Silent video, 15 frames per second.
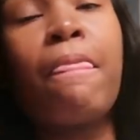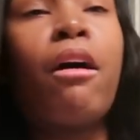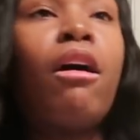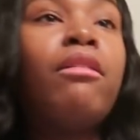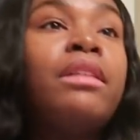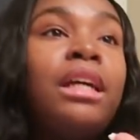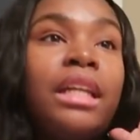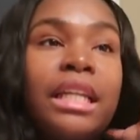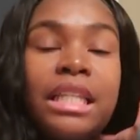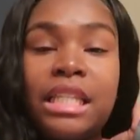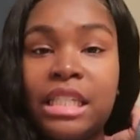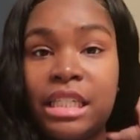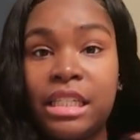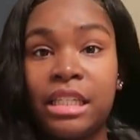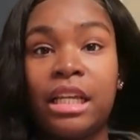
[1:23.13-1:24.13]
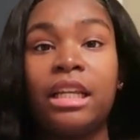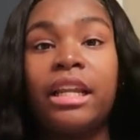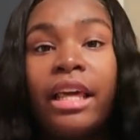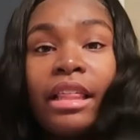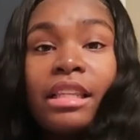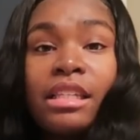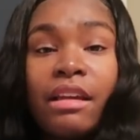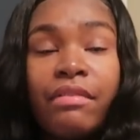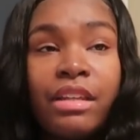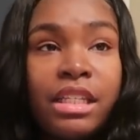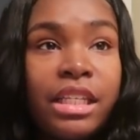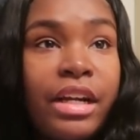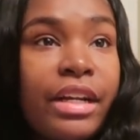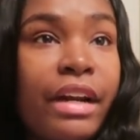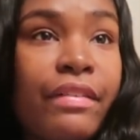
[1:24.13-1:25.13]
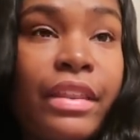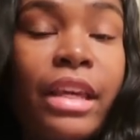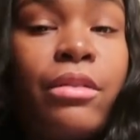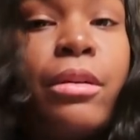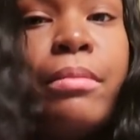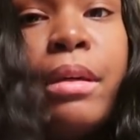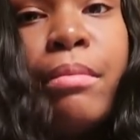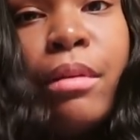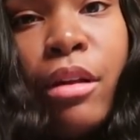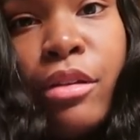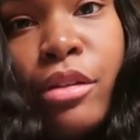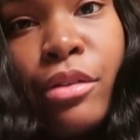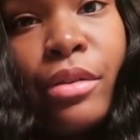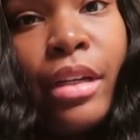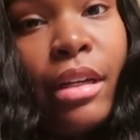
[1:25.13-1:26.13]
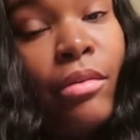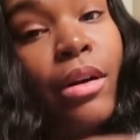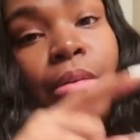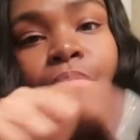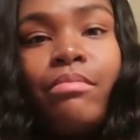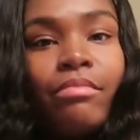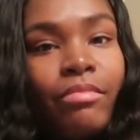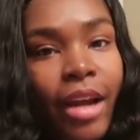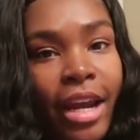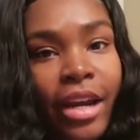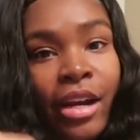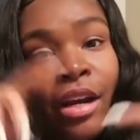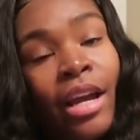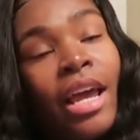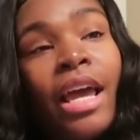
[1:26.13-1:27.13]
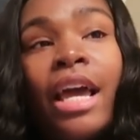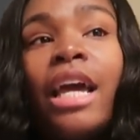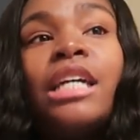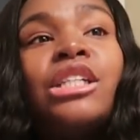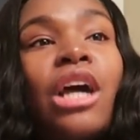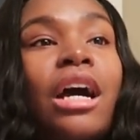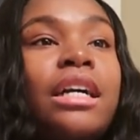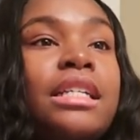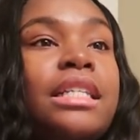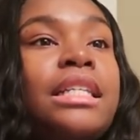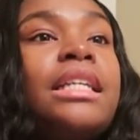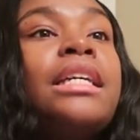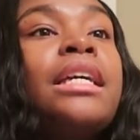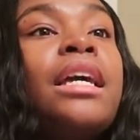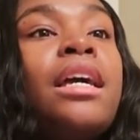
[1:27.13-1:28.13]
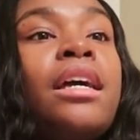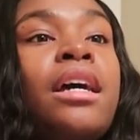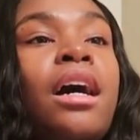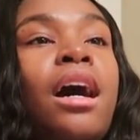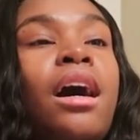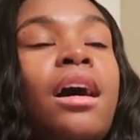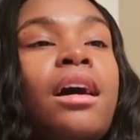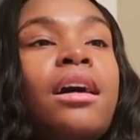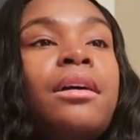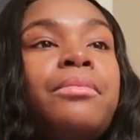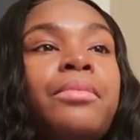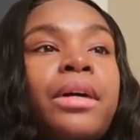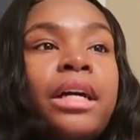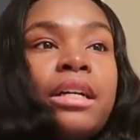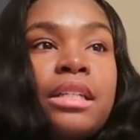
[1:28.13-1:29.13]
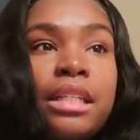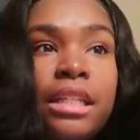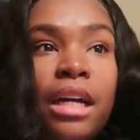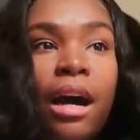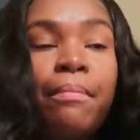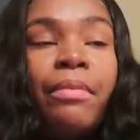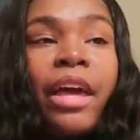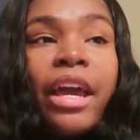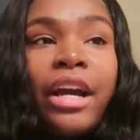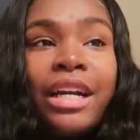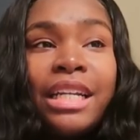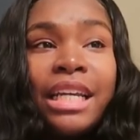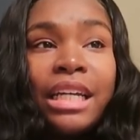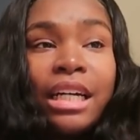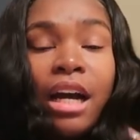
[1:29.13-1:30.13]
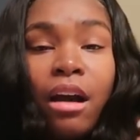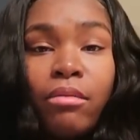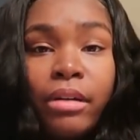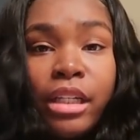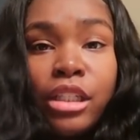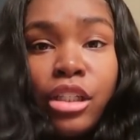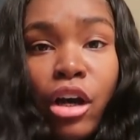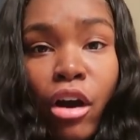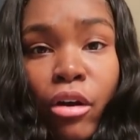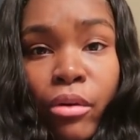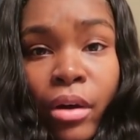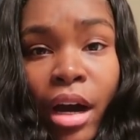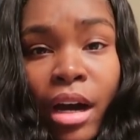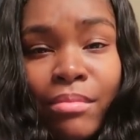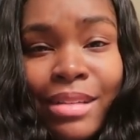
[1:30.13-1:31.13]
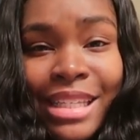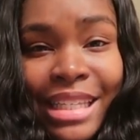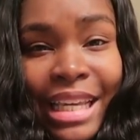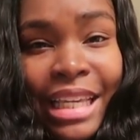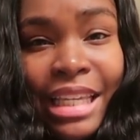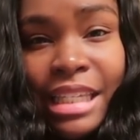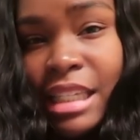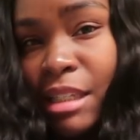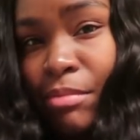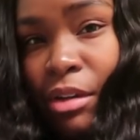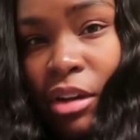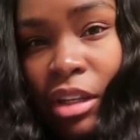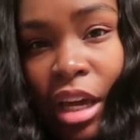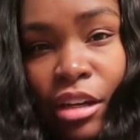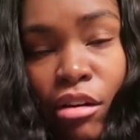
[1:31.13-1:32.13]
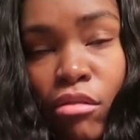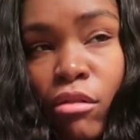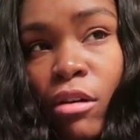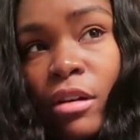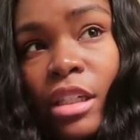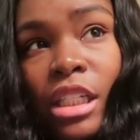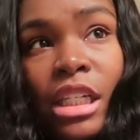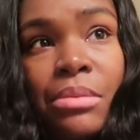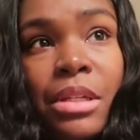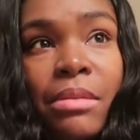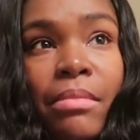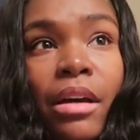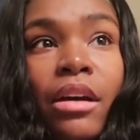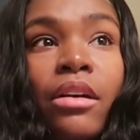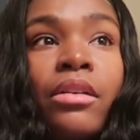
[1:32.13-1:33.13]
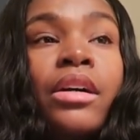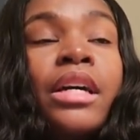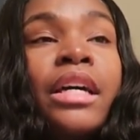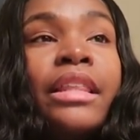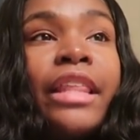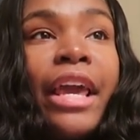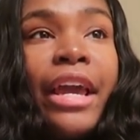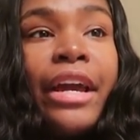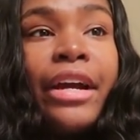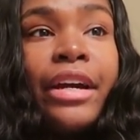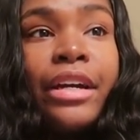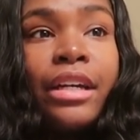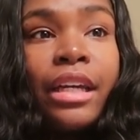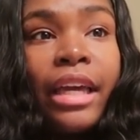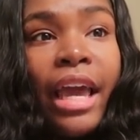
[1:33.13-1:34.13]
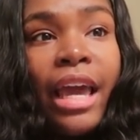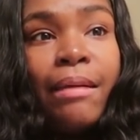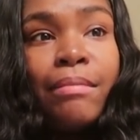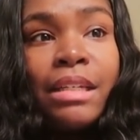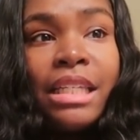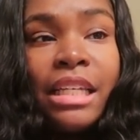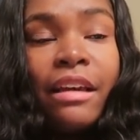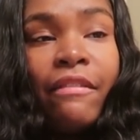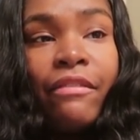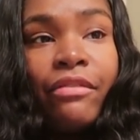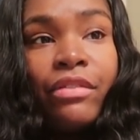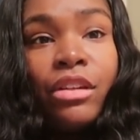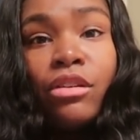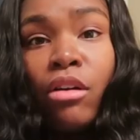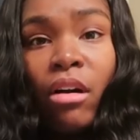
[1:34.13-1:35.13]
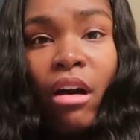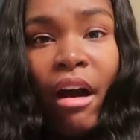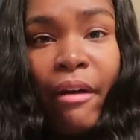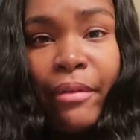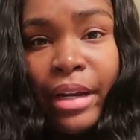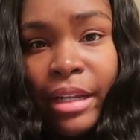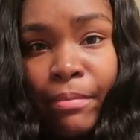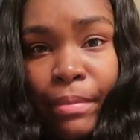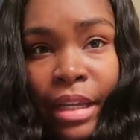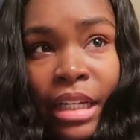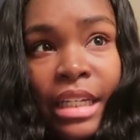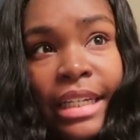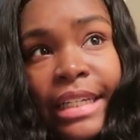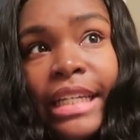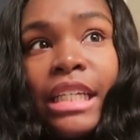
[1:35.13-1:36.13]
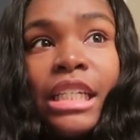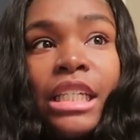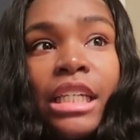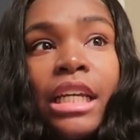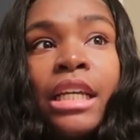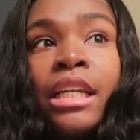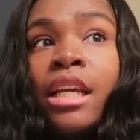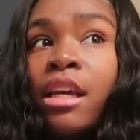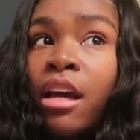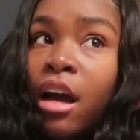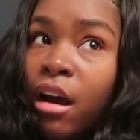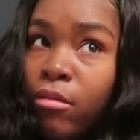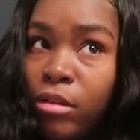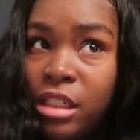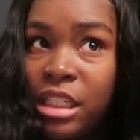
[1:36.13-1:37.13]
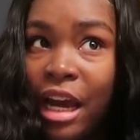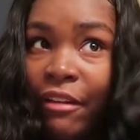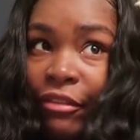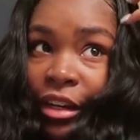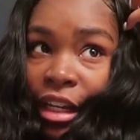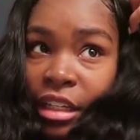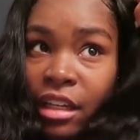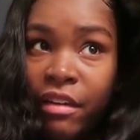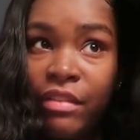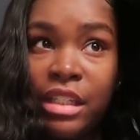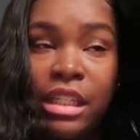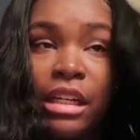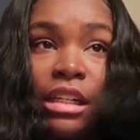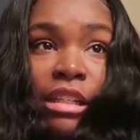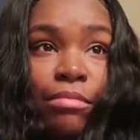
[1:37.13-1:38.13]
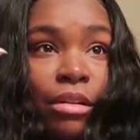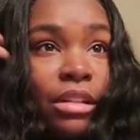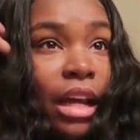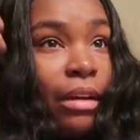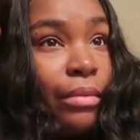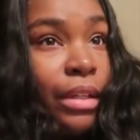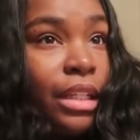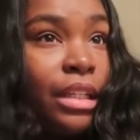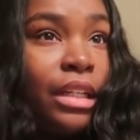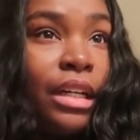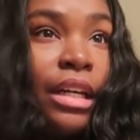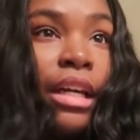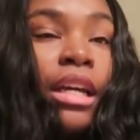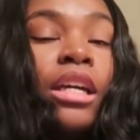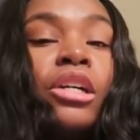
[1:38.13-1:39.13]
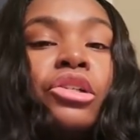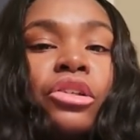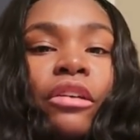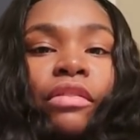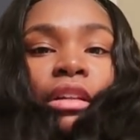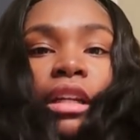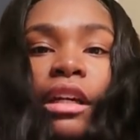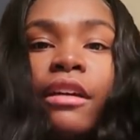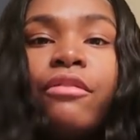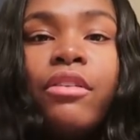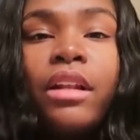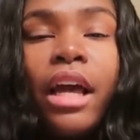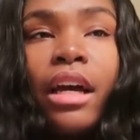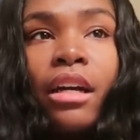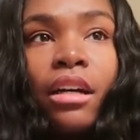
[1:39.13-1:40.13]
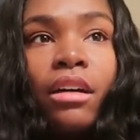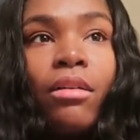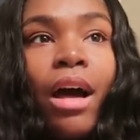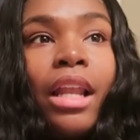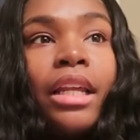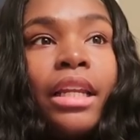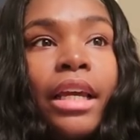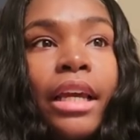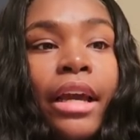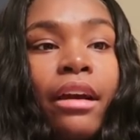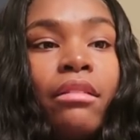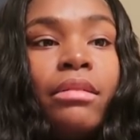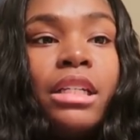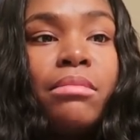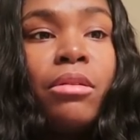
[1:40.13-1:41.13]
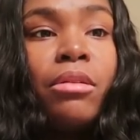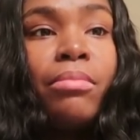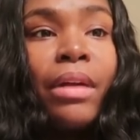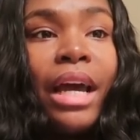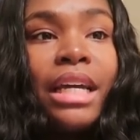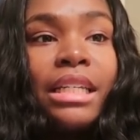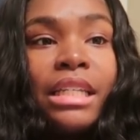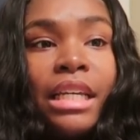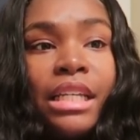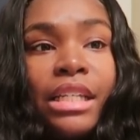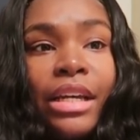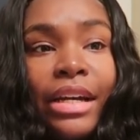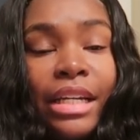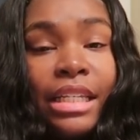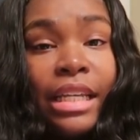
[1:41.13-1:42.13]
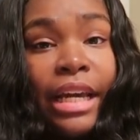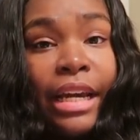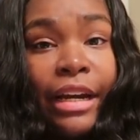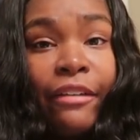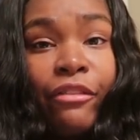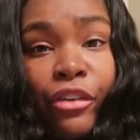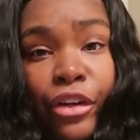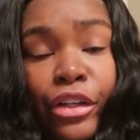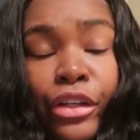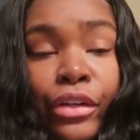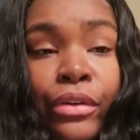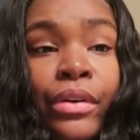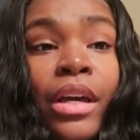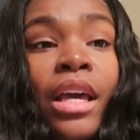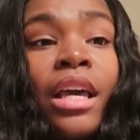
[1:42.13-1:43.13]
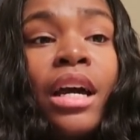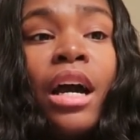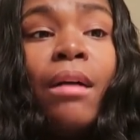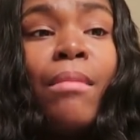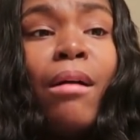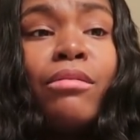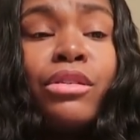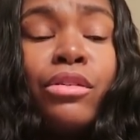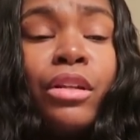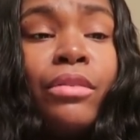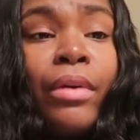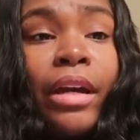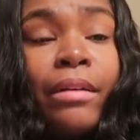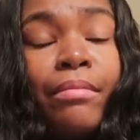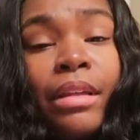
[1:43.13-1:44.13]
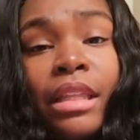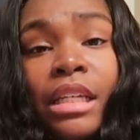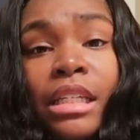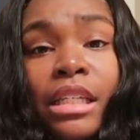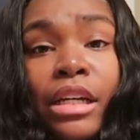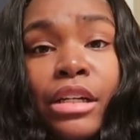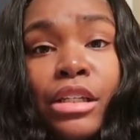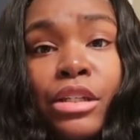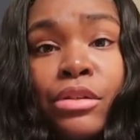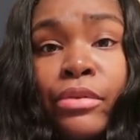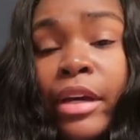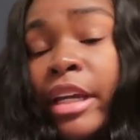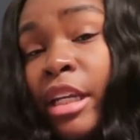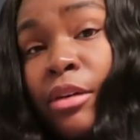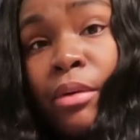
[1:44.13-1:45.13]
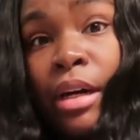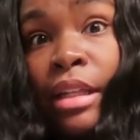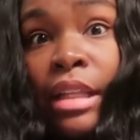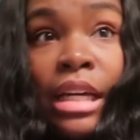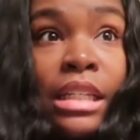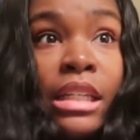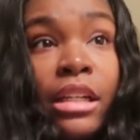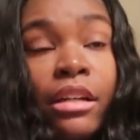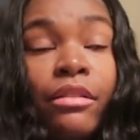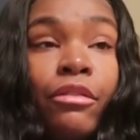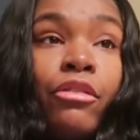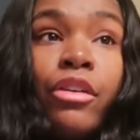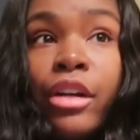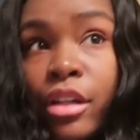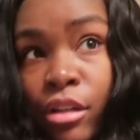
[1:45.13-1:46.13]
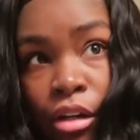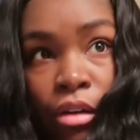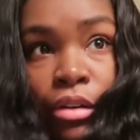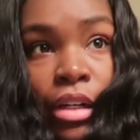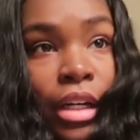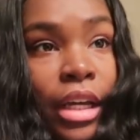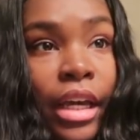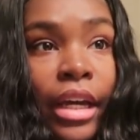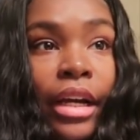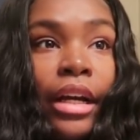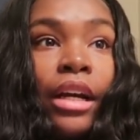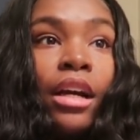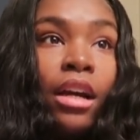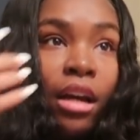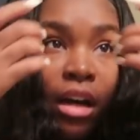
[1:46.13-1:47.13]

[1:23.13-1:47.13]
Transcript: Oh, the length of this hair and everything will be below the screen, well, right here, as y'all can see. What else? The hair didn't come with no stinky smell, like no corn chip smell. The hair came as if, you know, already been conditioned, which I freaking love. This hair smells like really good. So if you're looking for like good quality hair at a reasonable price, this hair is the hair for you. I would totally recommend this hair to anyone that's looking for, you know, good hair.